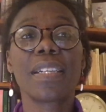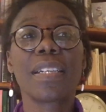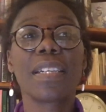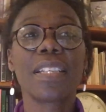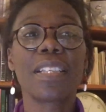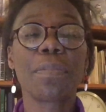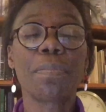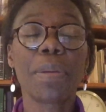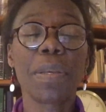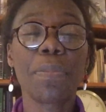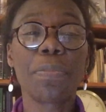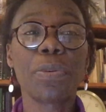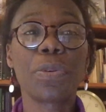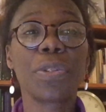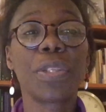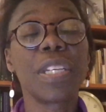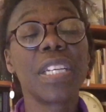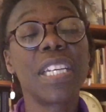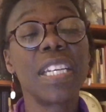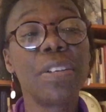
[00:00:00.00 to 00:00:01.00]

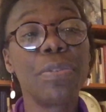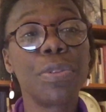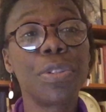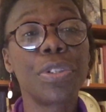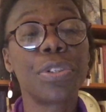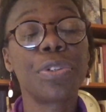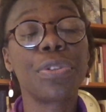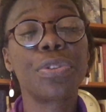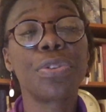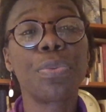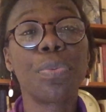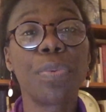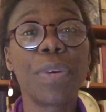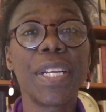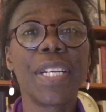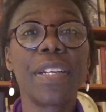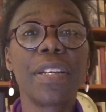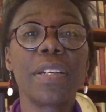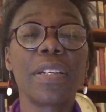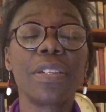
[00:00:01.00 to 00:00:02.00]
The heroes who should
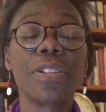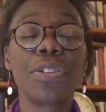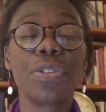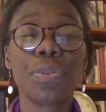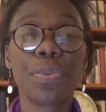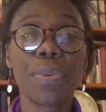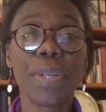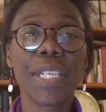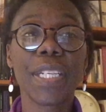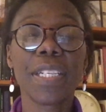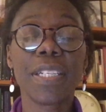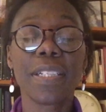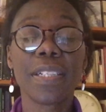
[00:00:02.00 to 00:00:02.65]
win, do win.